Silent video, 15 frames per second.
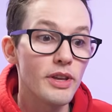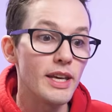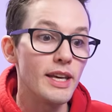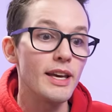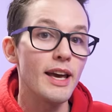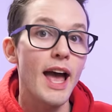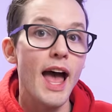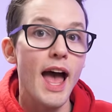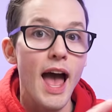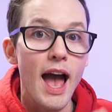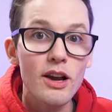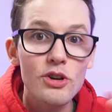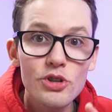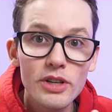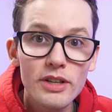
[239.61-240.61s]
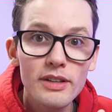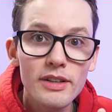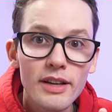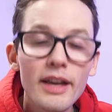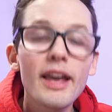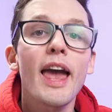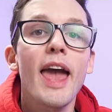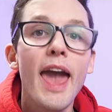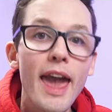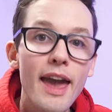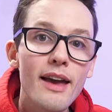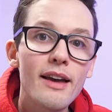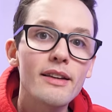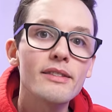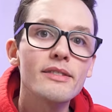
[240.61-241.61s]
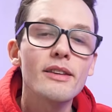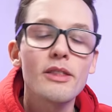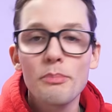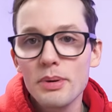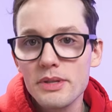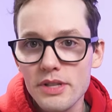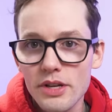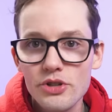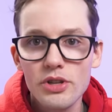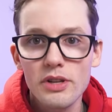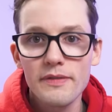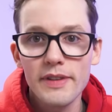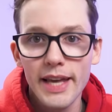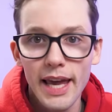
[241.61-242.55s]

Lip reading: the action and the position of the